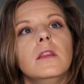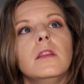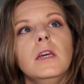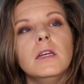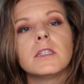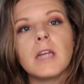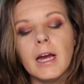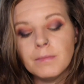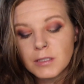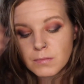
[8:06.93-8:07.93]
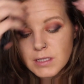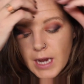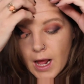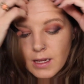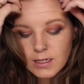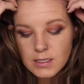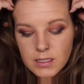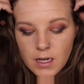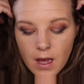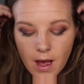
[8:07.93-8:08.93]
these types of metallics